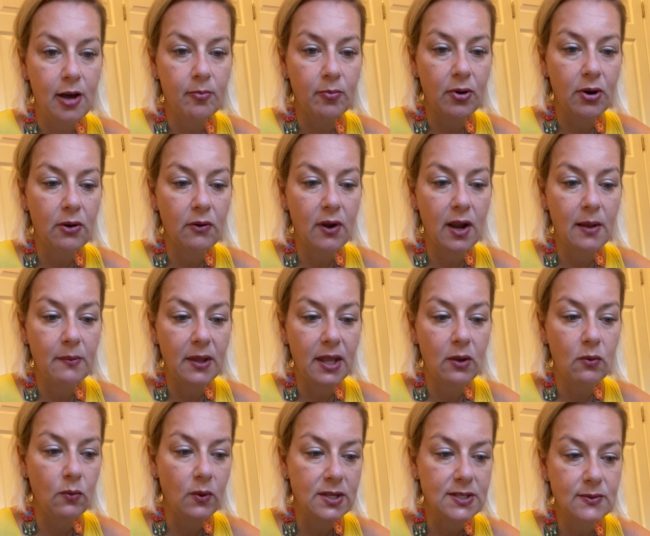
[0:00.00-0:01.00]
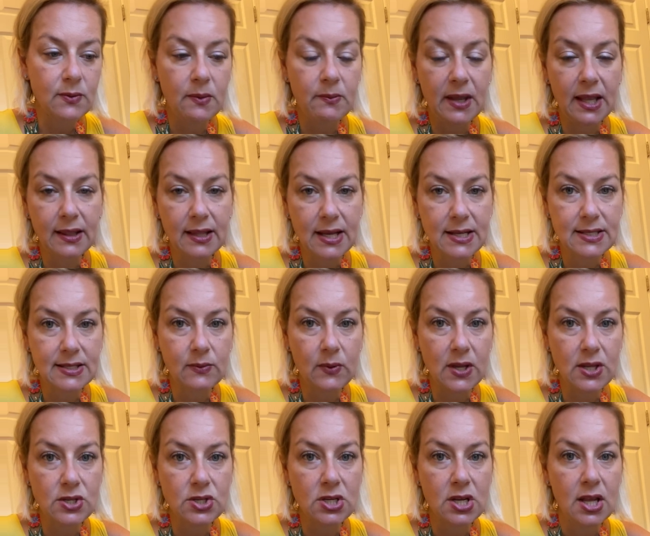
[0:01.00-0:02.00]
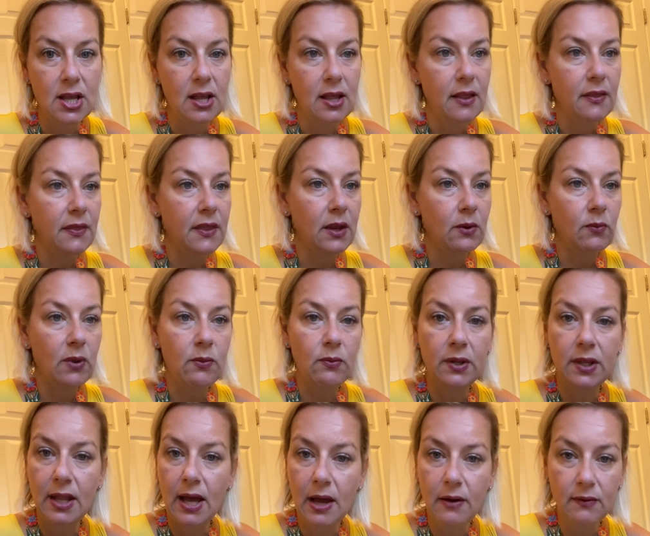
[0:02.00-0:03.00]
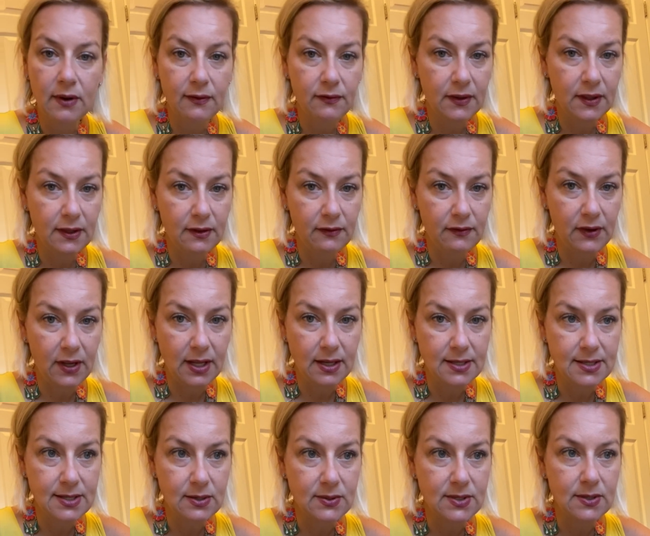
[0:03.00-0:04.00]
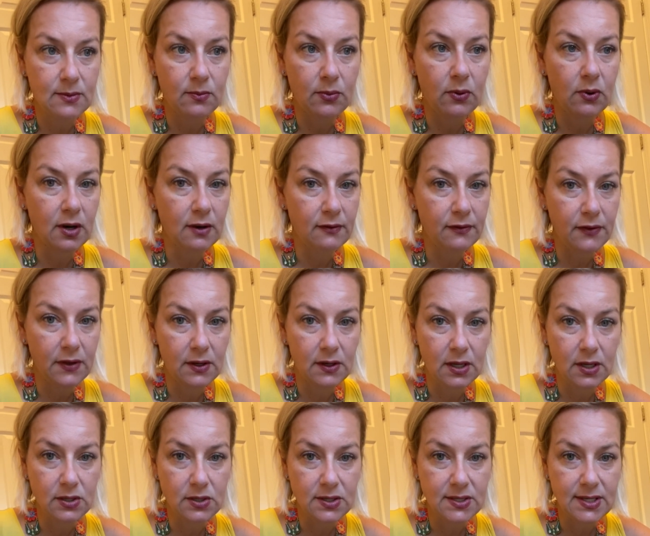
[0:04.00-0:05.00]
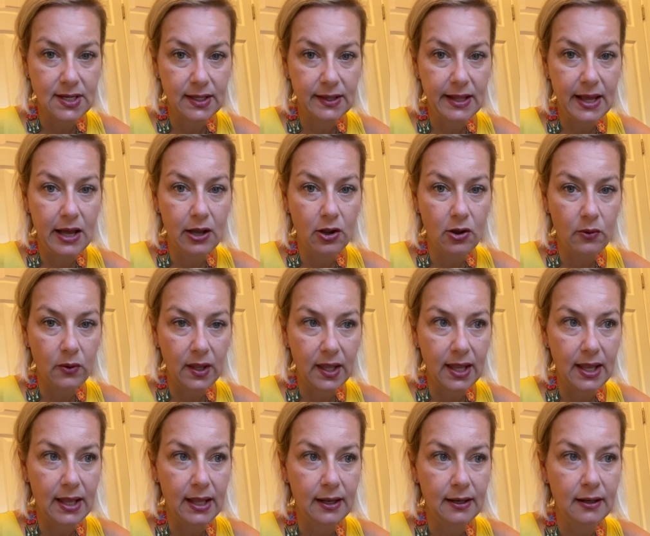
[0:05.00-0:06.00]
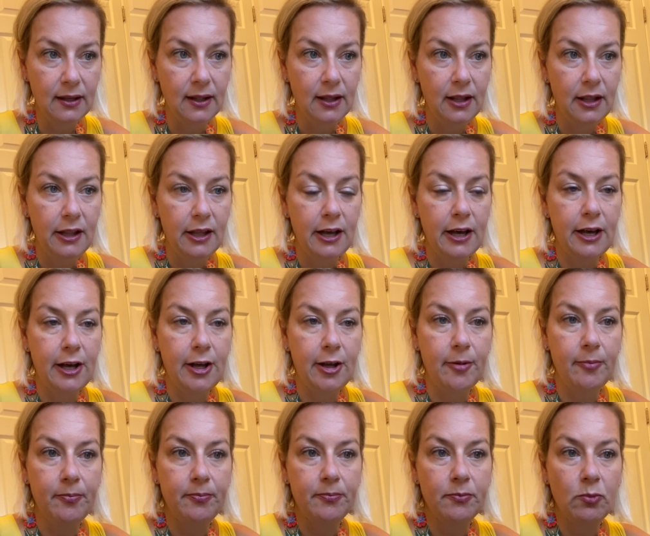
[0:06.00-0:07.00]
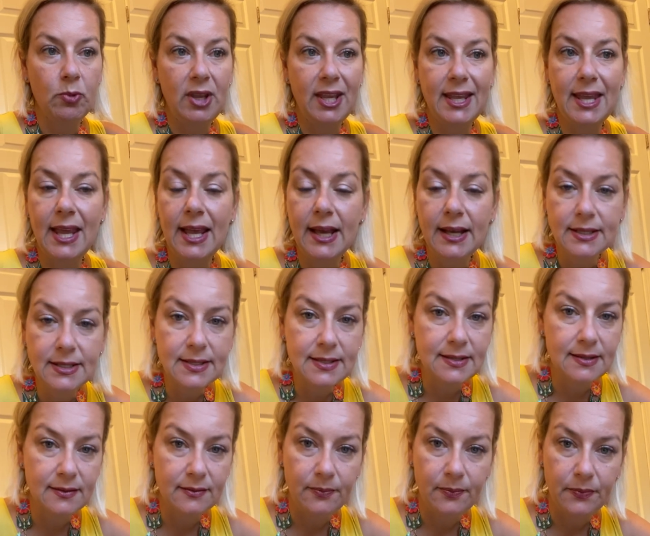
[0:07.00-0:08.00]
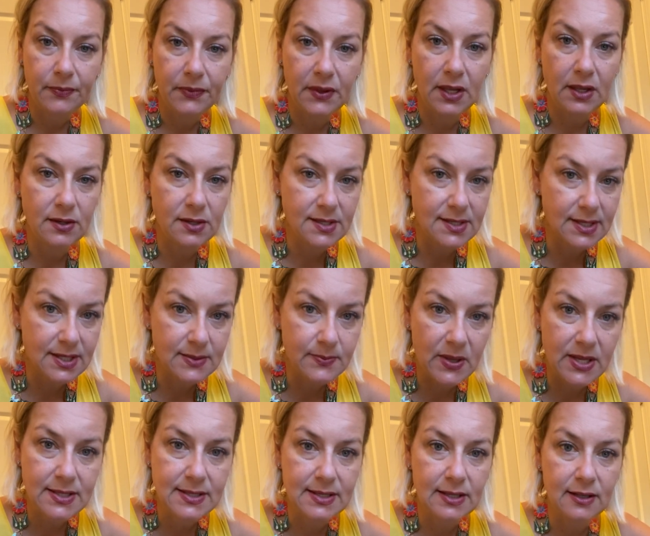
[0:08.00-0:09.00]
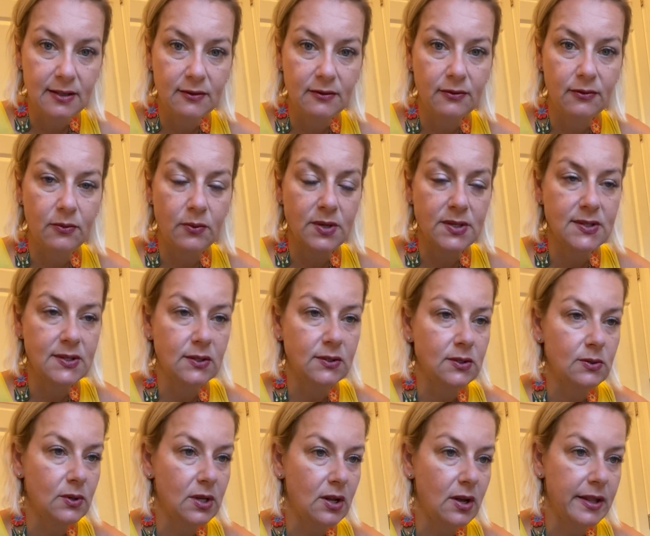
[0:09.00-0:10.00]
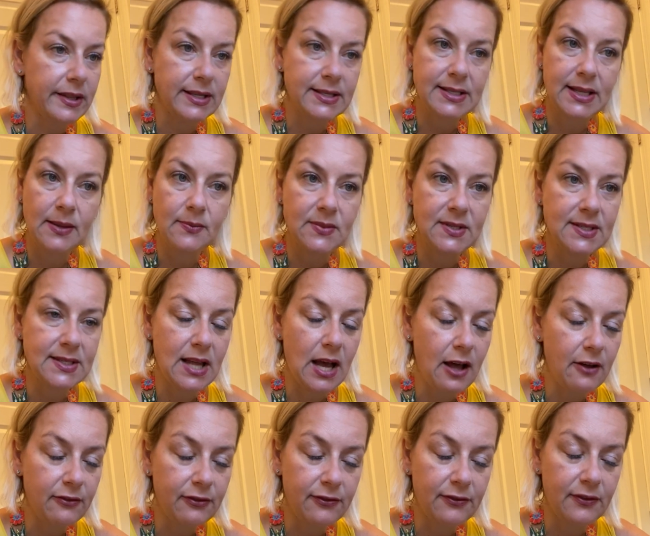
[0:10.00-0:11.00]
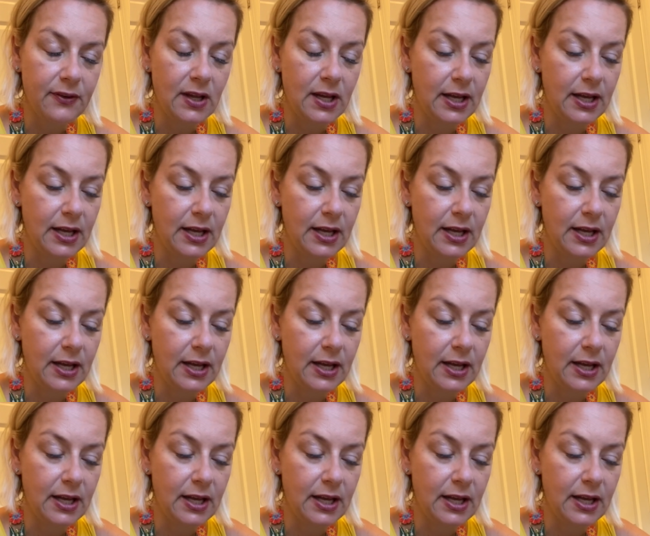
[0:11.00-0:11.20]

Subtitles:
programming, once we make that switch, then we will not refund the fee. So it's important for you to understand that going in. We can't, theater's expensive. We're still doing all the same stuff.